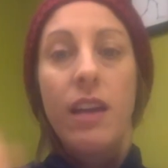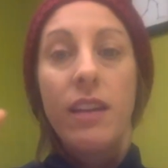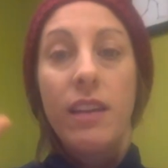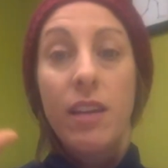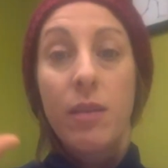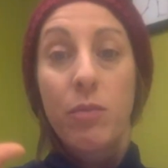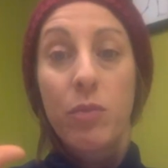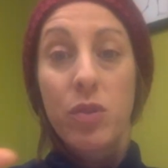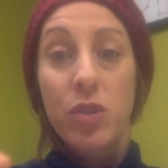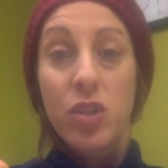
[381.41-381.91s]

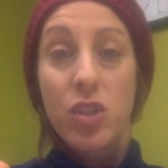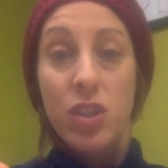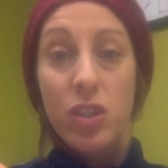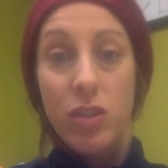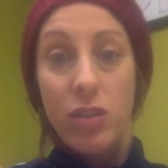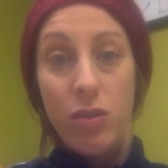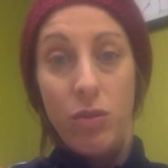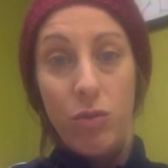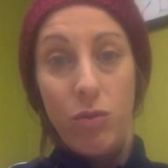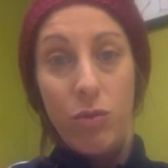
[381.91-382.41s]
Number
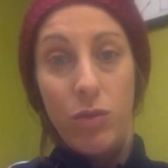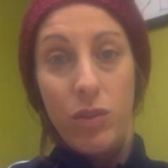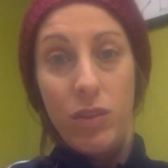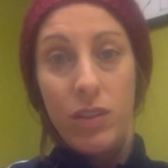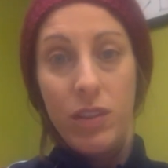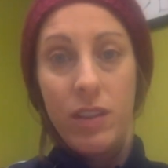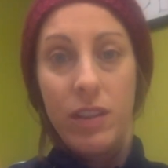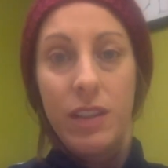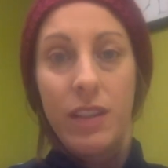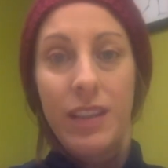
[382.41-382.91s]
2,
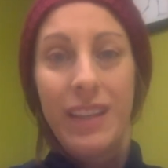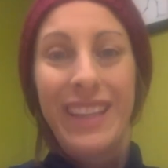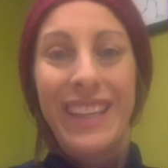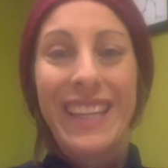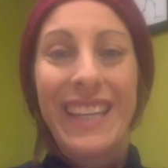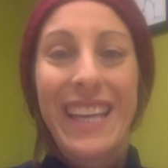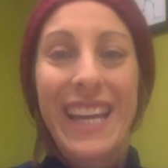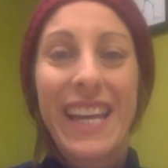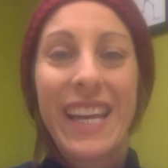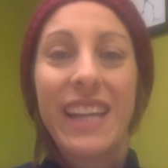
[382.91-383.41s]

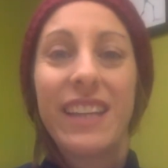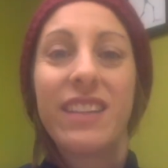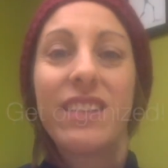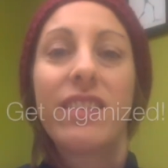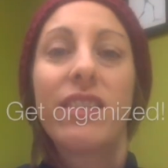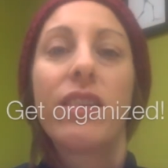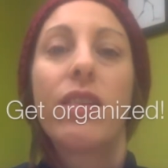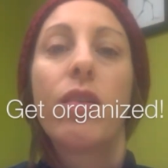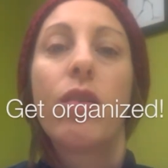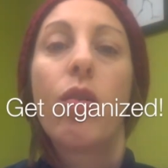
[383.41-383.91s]
get
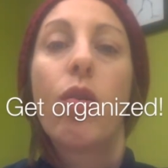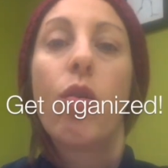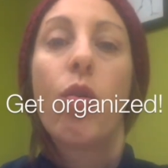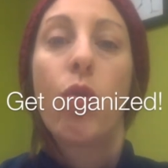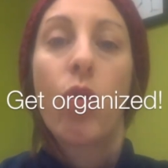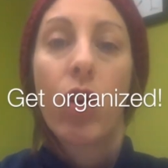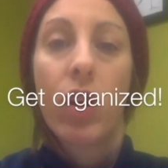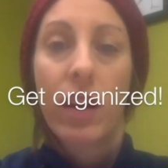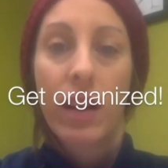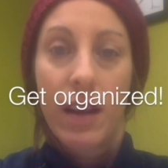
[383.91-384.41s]

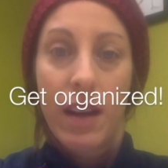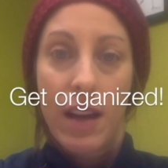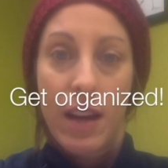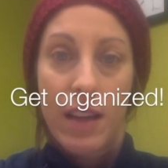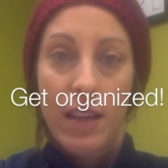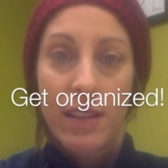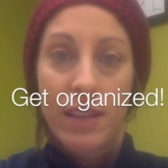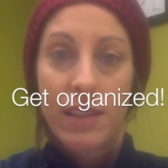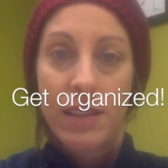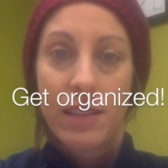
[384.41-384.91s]

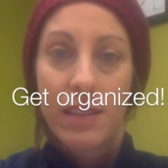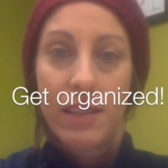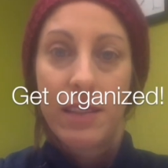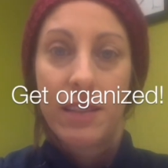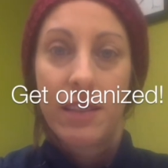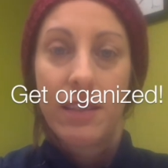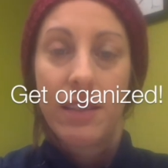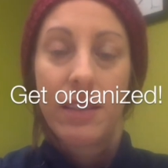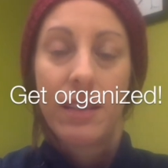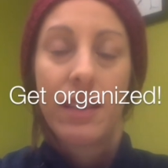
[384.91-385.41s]
organized.
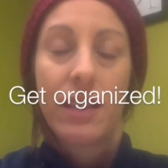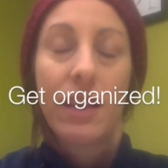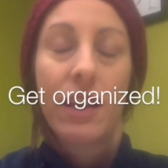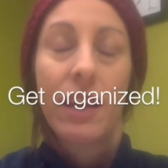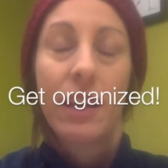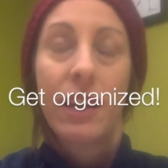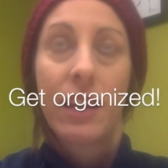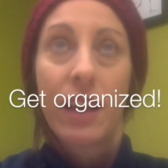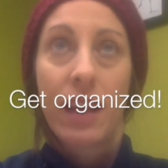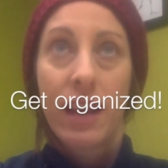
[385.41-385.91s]

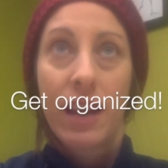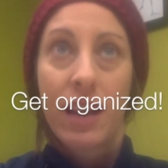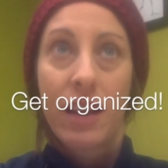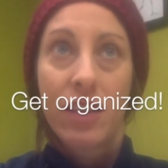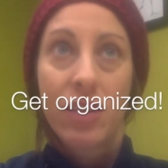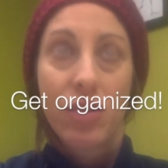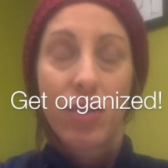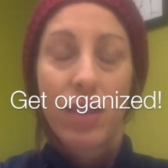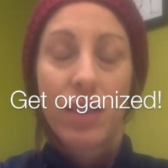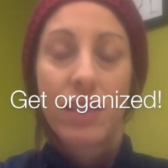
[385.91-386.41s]
I cannot
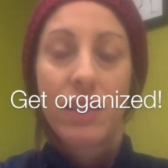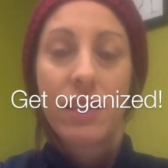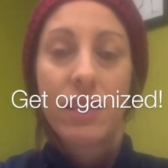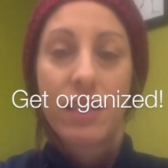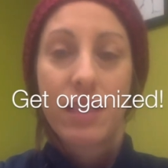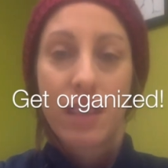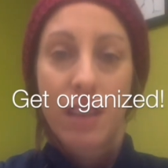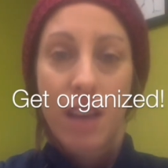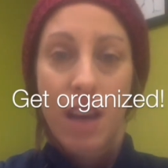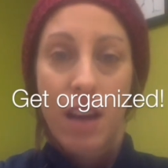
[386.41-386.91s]
stress
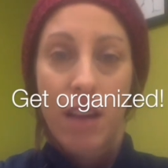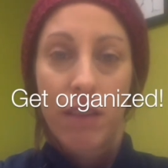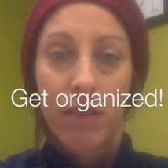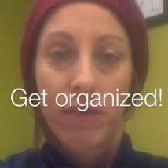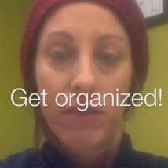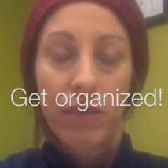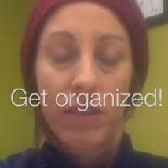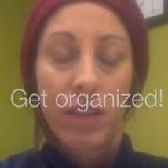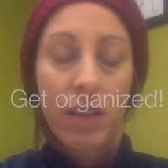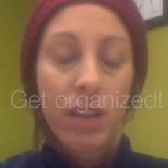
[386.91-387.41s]
this enough.
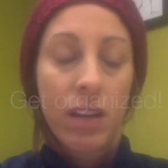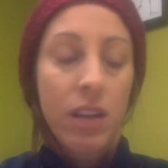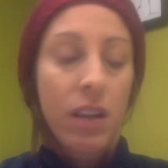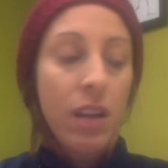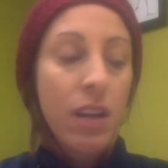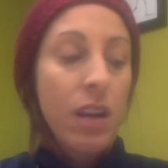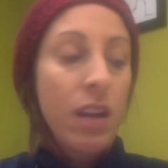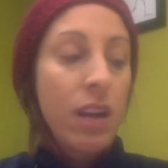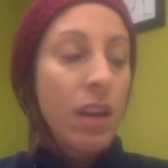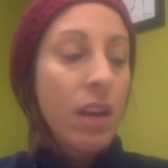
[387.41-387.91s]

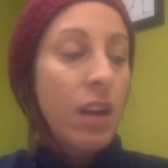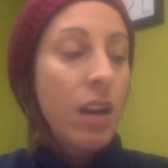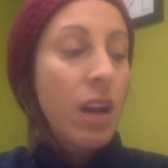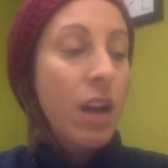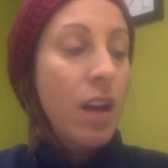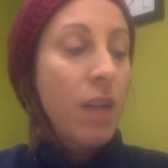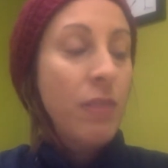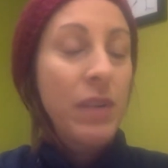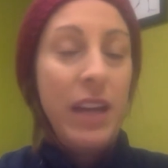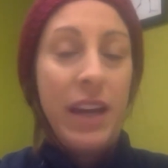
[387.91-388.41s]

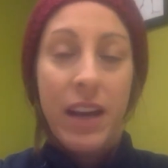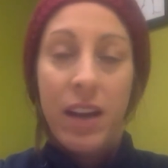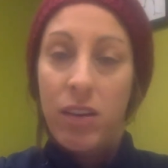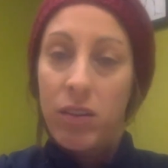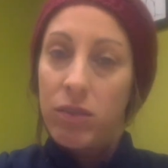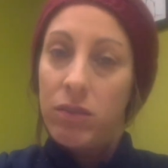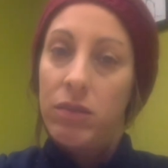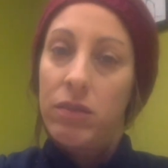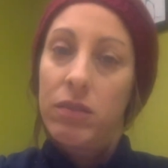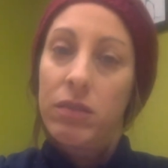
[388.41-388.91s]

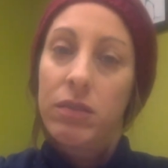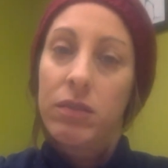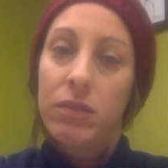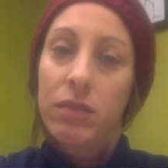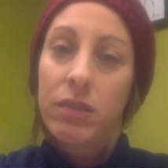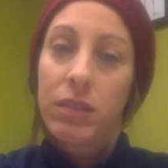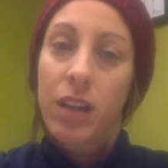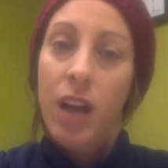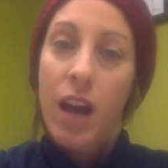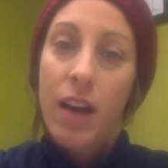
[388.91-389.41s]
Now,
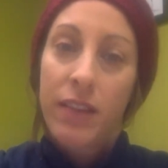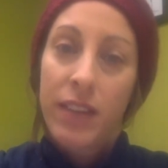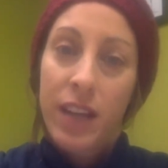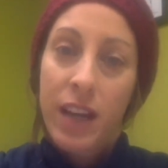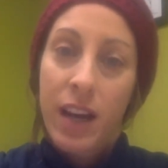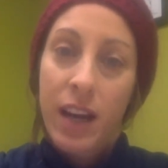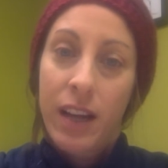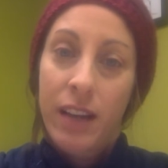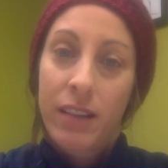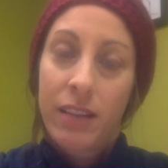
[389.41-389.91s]

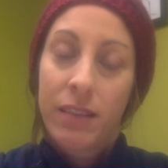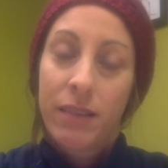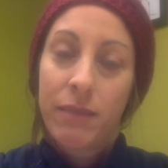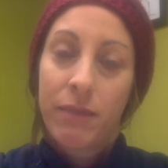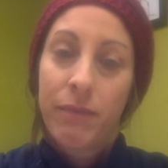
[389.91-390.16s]
caveat,